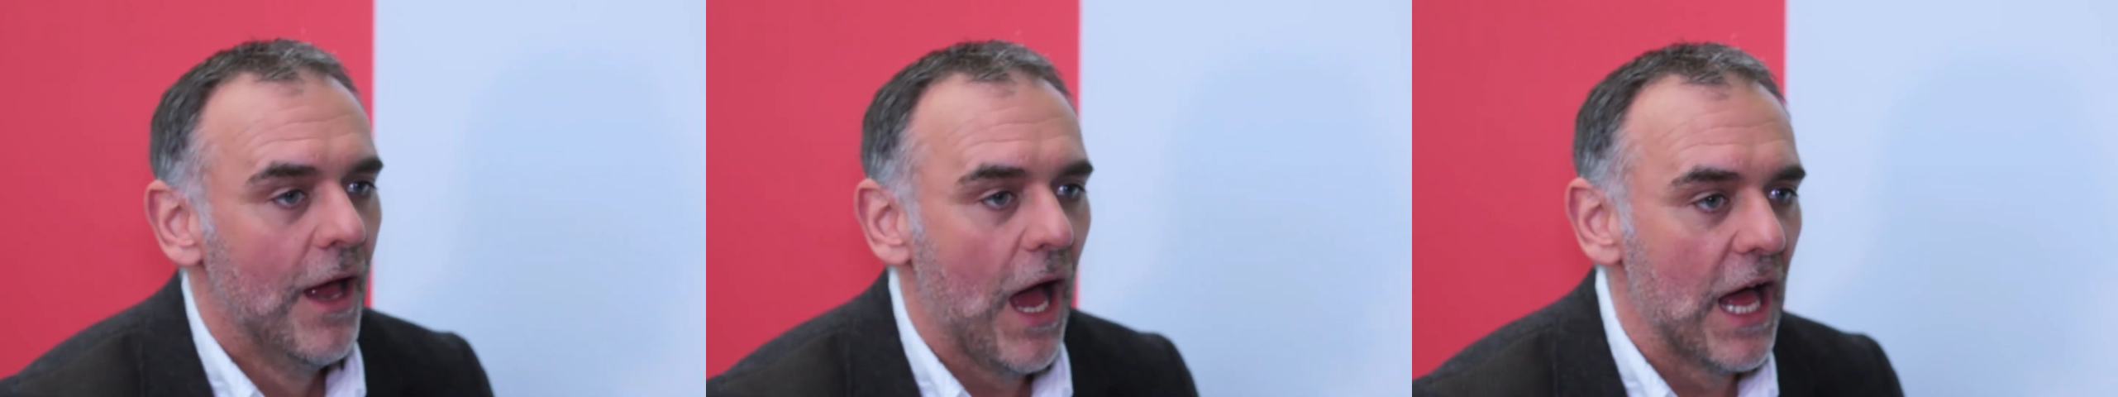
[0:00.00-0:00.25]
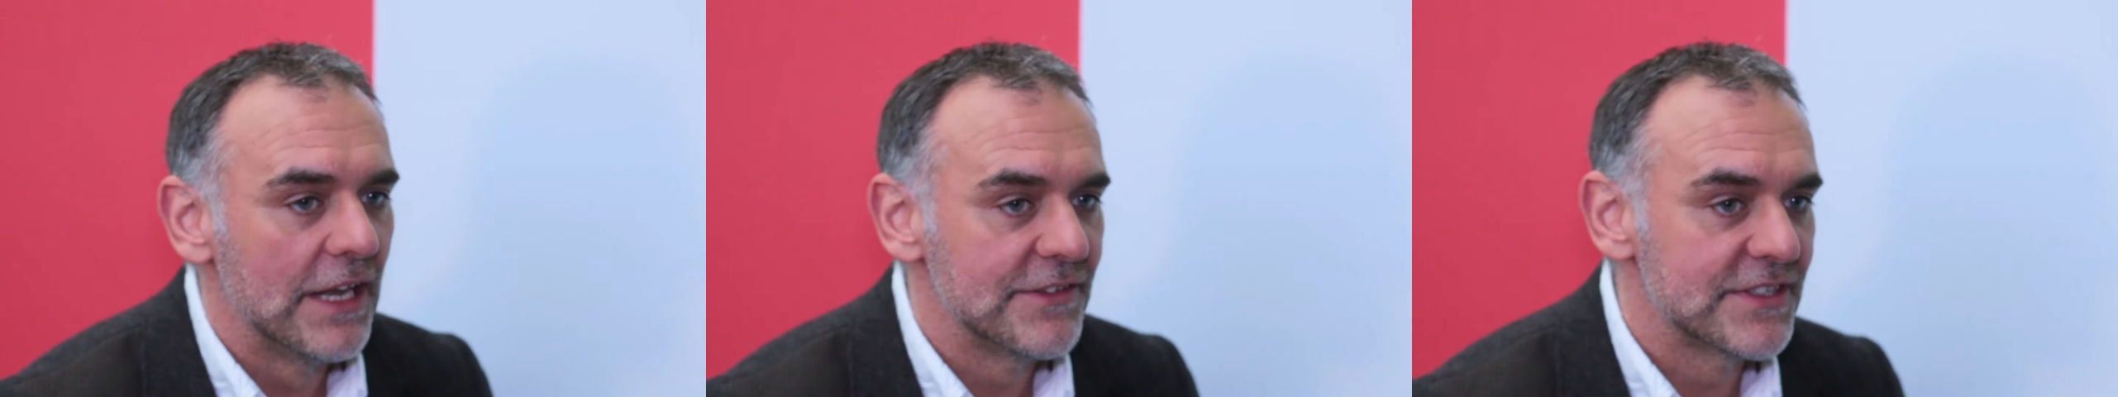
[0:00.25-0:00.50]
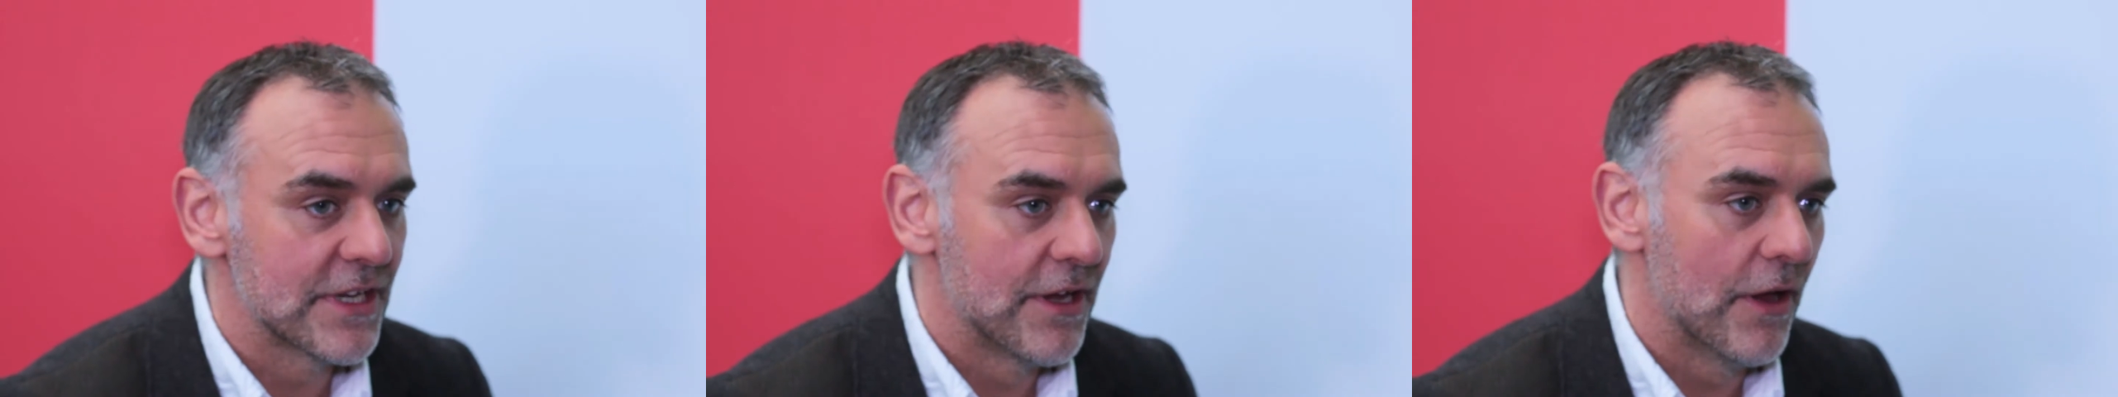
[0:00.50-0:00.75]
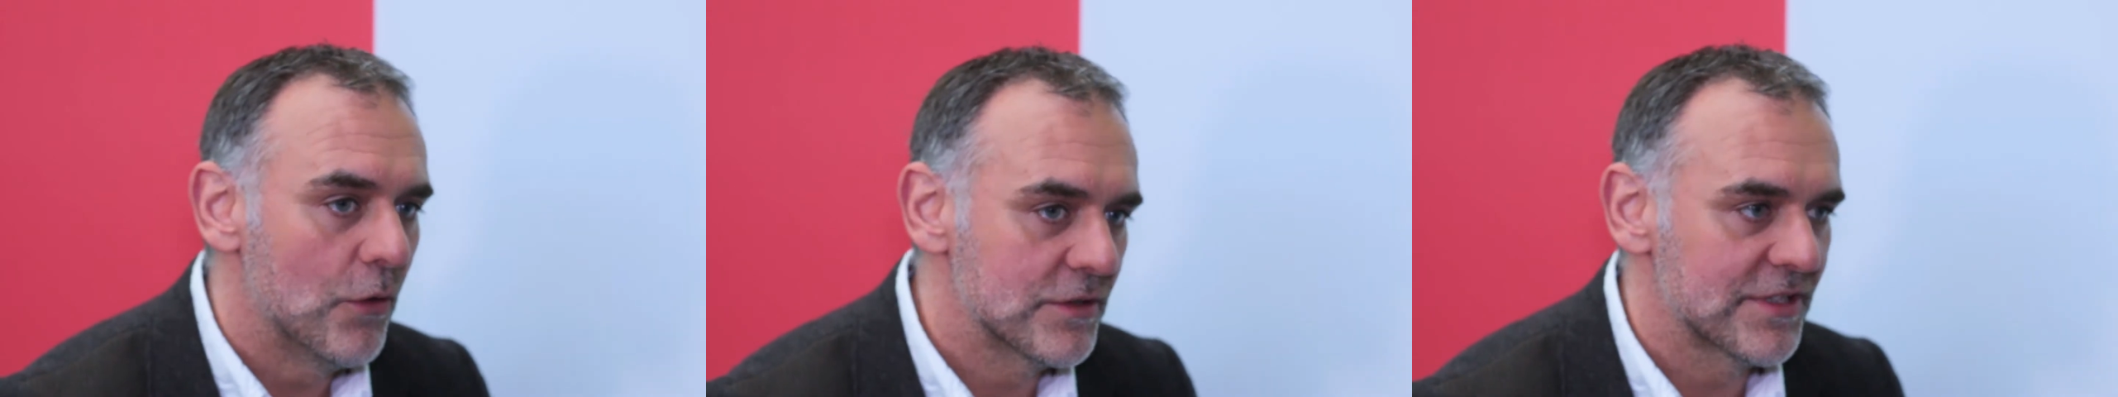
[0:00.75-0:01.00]
and
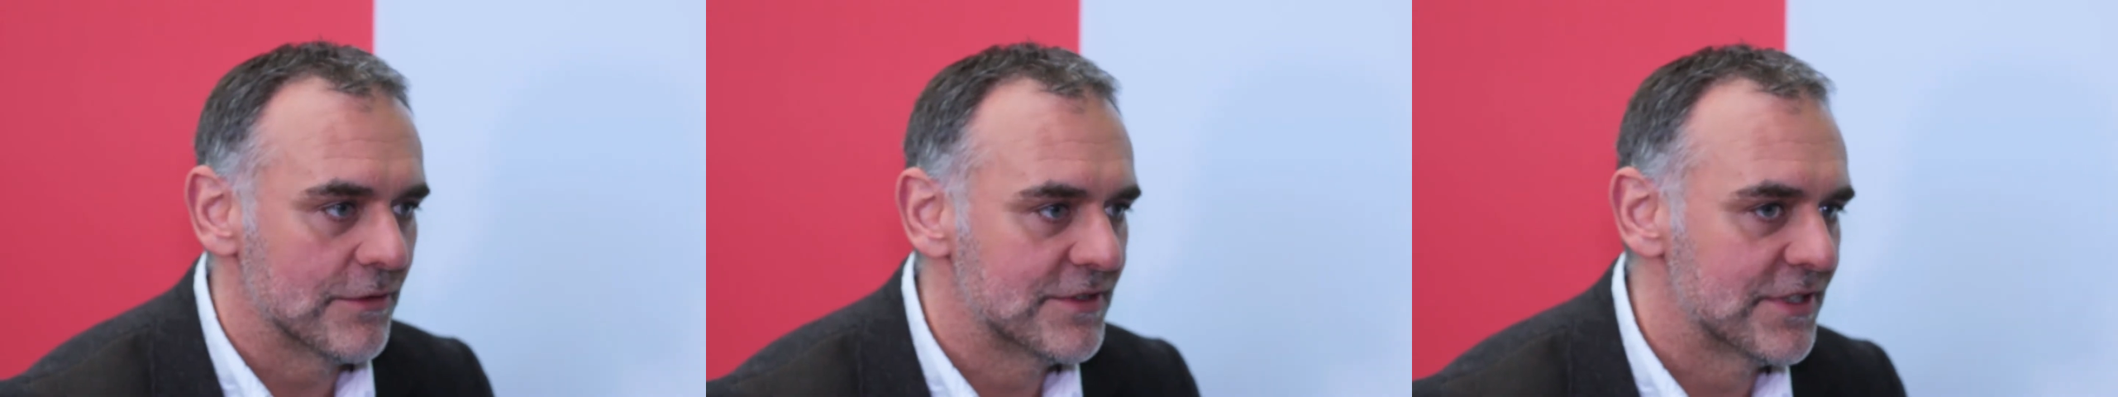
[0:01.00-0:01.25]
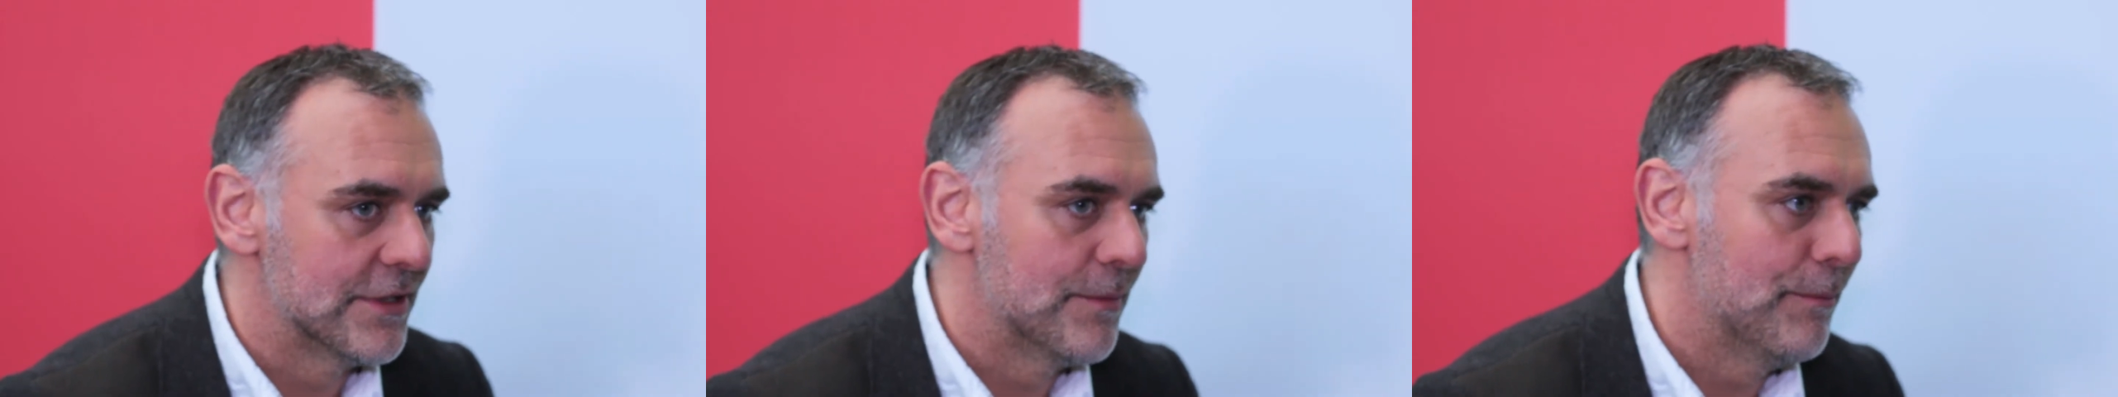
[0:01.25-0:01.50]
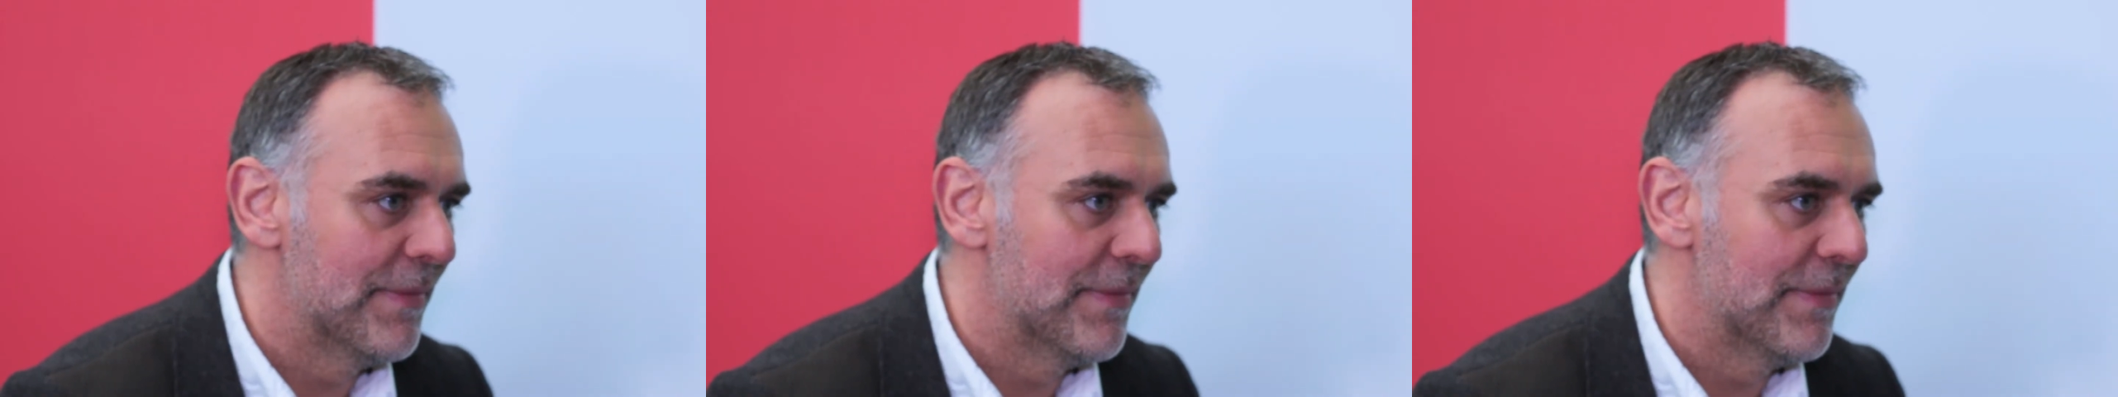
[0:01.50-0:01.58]
also to